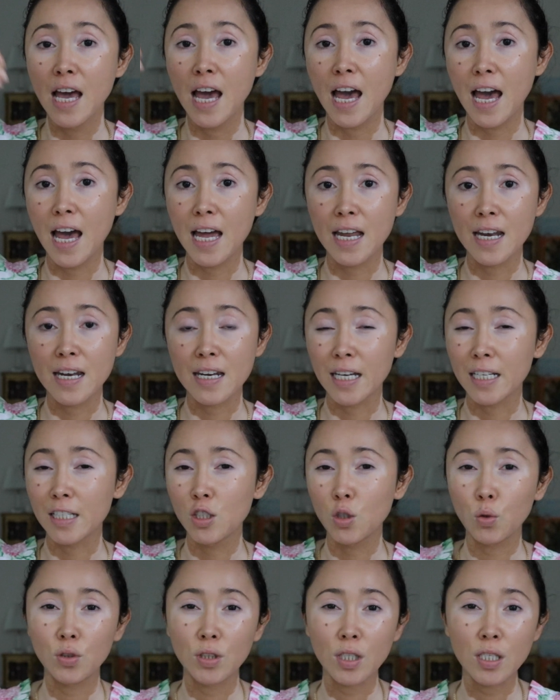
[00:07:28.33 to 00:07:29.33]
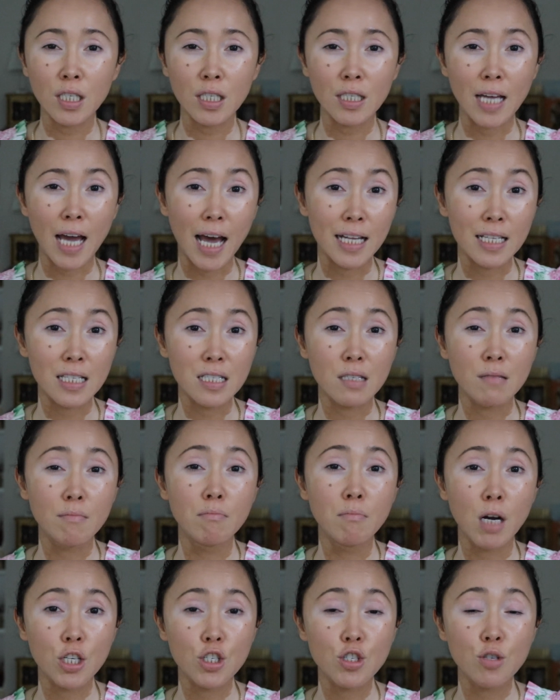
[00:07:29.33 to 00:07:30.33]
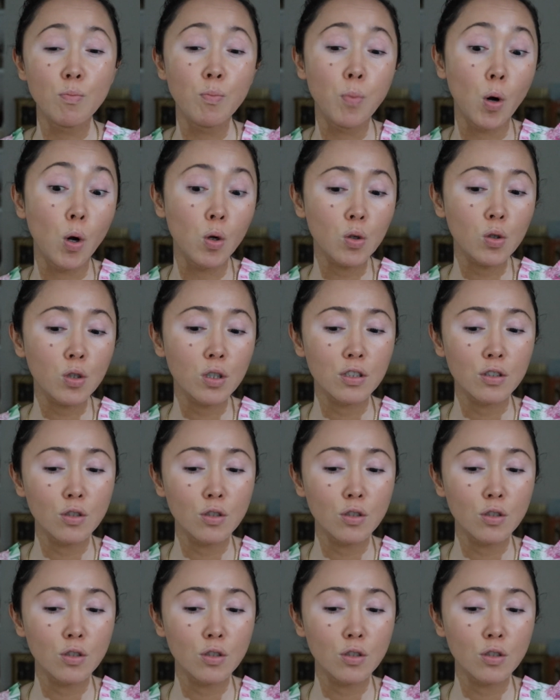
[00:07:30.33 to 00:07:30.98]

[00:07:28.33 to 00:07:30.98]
and I don't think it adds much bulk